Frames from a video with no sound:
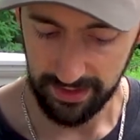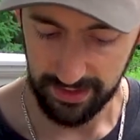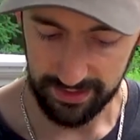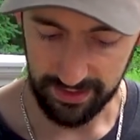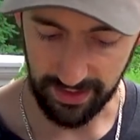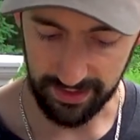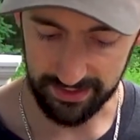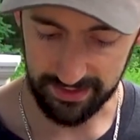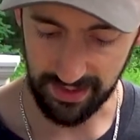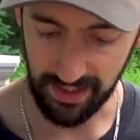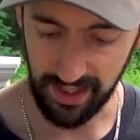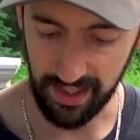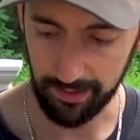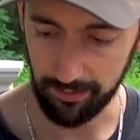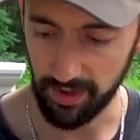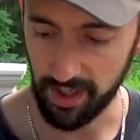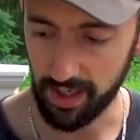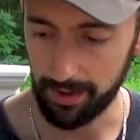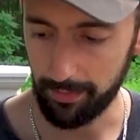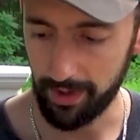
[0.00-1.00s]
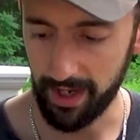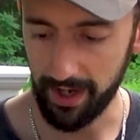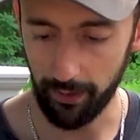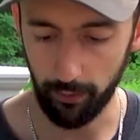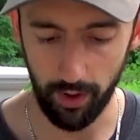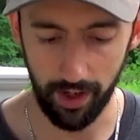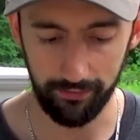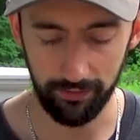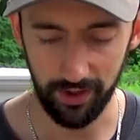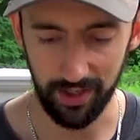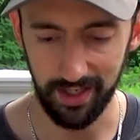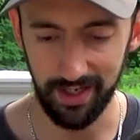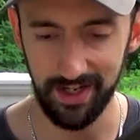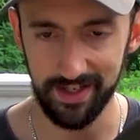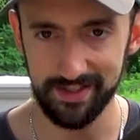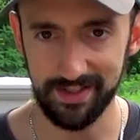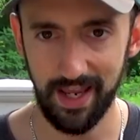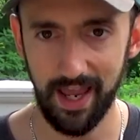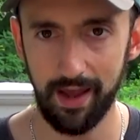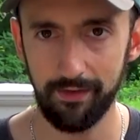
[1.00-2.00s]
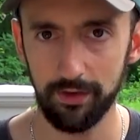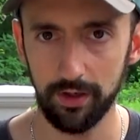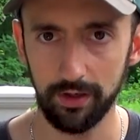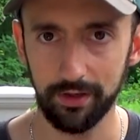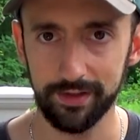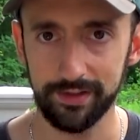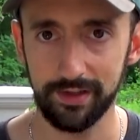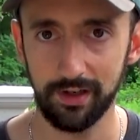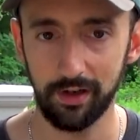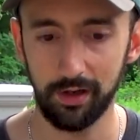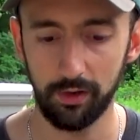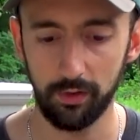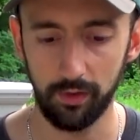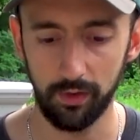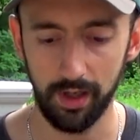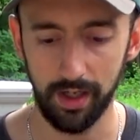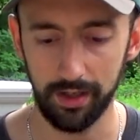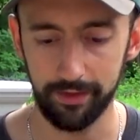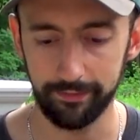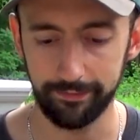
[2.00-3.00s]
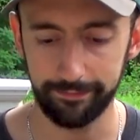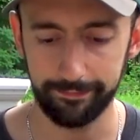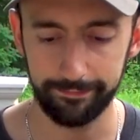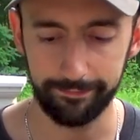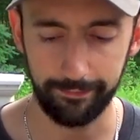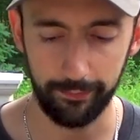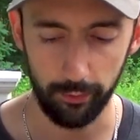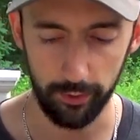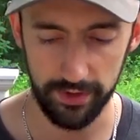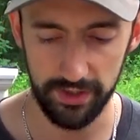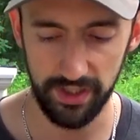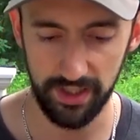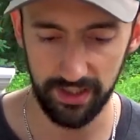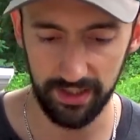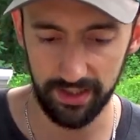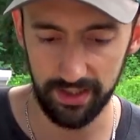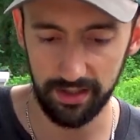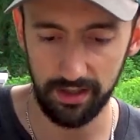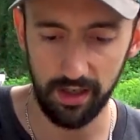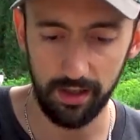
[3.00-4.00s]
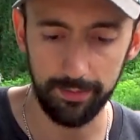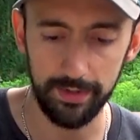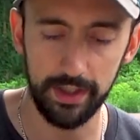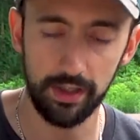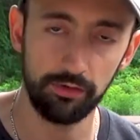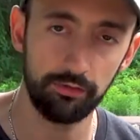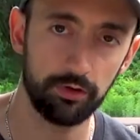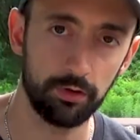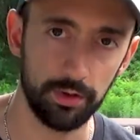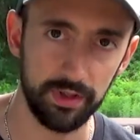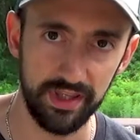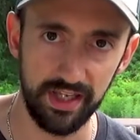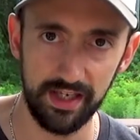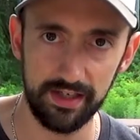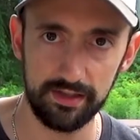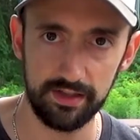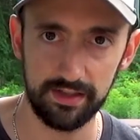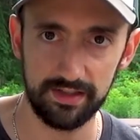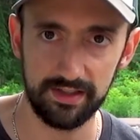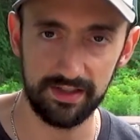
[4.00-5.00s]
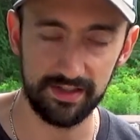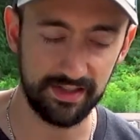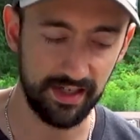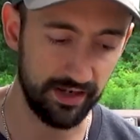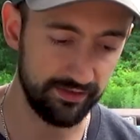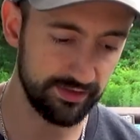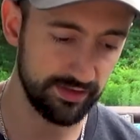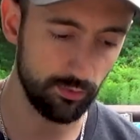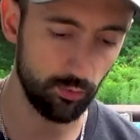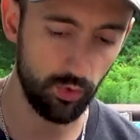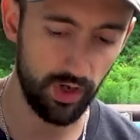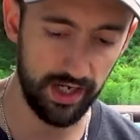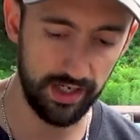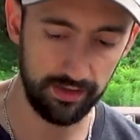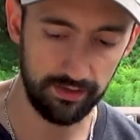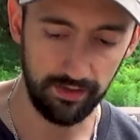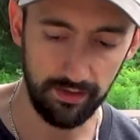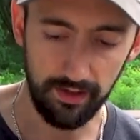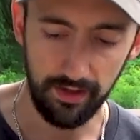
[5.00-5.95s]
nighttime. However, it is heavier, so unfortunately I'll be going with this just to save some weight.